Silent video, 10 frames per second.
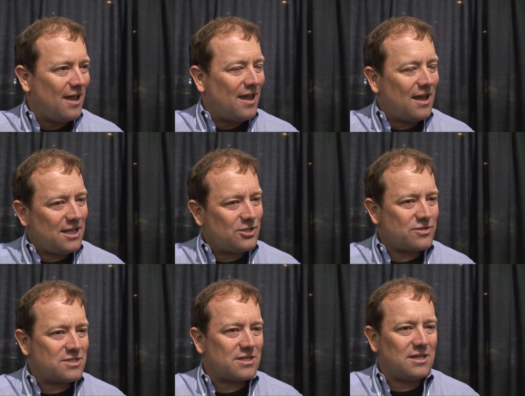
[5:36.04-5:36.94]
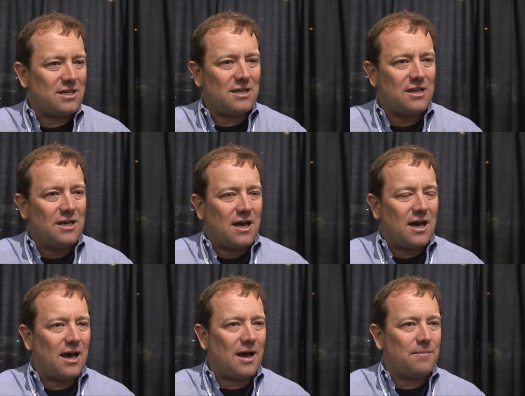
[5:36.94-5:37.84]
And interestingly,
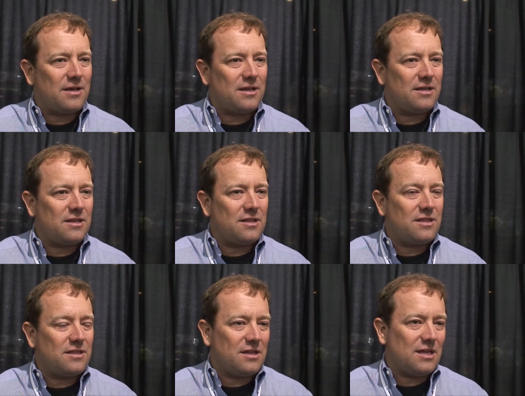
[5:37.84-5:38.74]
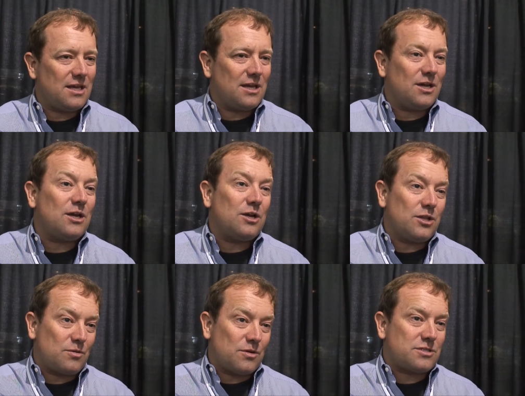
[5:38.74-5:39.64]
um, it,
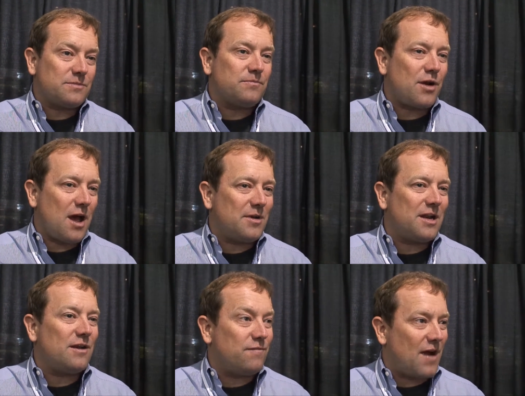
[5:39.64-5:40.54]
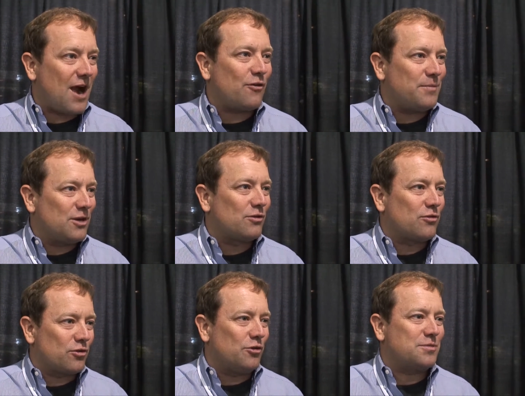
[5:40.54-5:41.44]
there were some prominent environmental
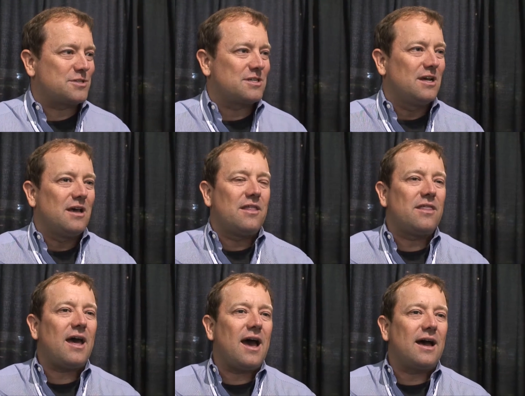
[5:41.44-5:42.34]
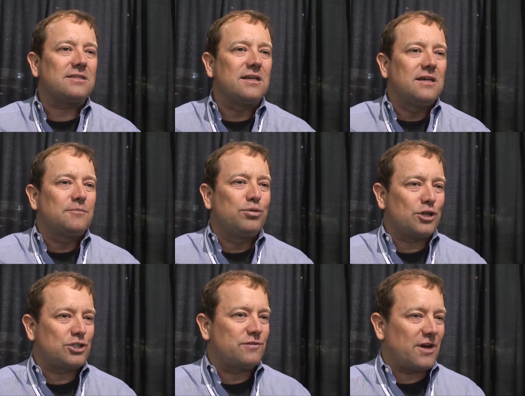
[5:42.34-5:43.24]
groups that
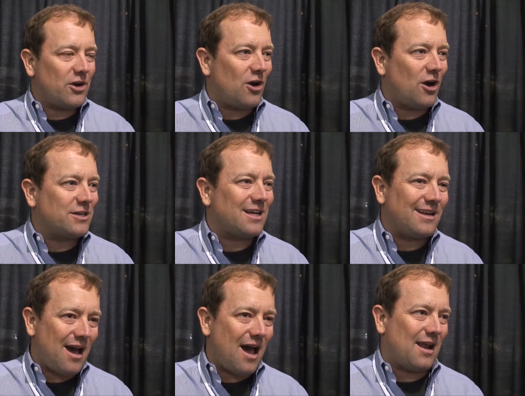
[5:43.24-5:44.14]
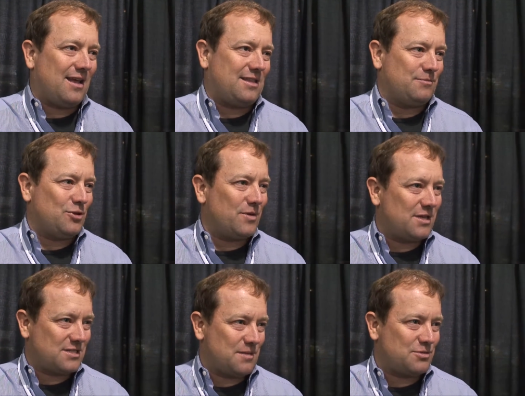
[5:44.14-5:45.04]
pushed very hard to not let them do an
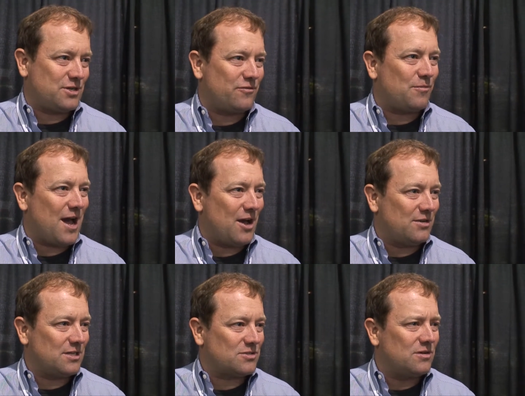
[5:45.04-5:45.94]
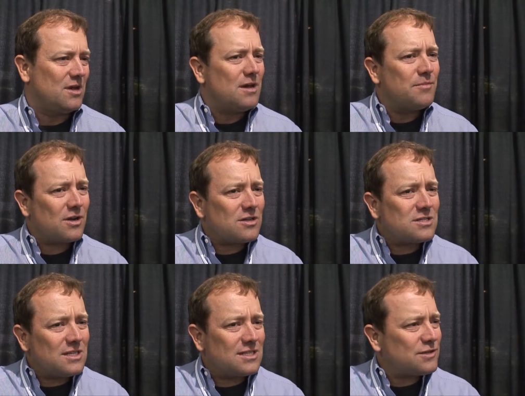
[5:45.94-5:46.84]
exemption for biodiesel because
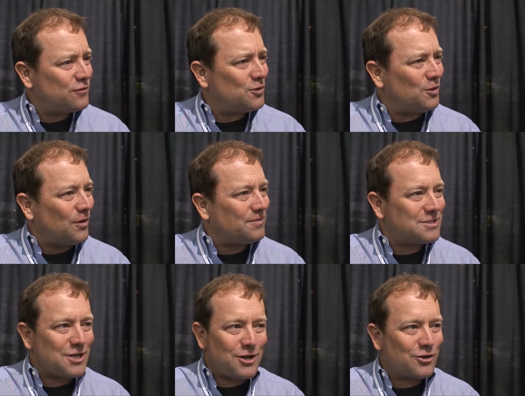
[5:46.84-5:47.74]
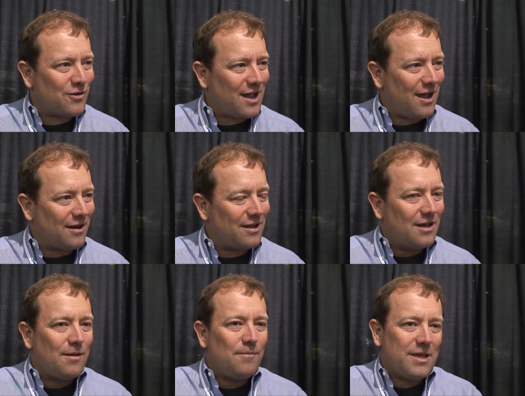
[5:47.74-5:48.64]
it's a fuel, it's underground,
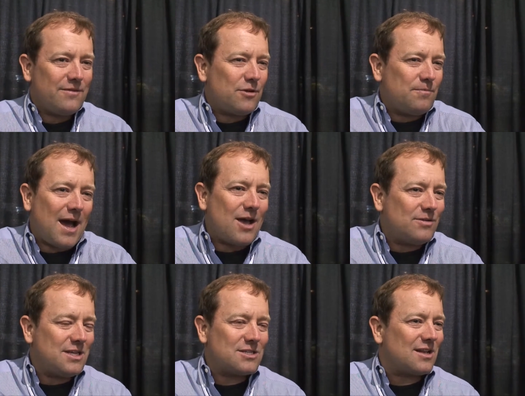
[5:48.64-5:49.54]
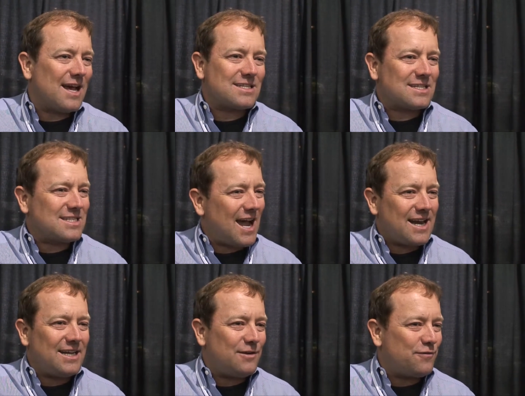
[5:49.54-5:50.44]
even biodiesel has a
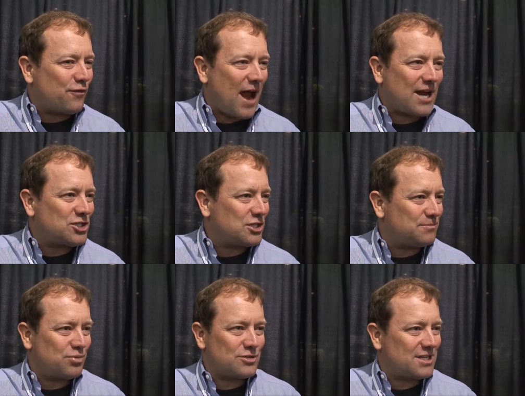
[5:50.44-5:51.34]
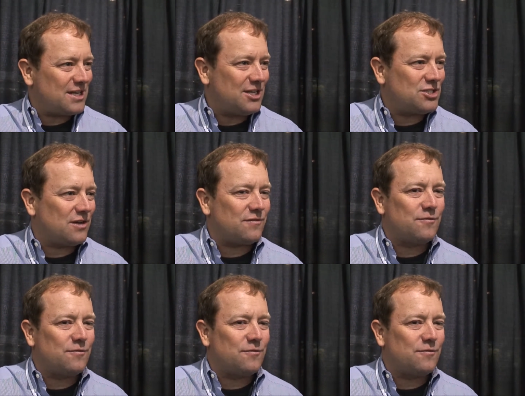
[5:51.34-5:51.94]
tiny fraction percentage of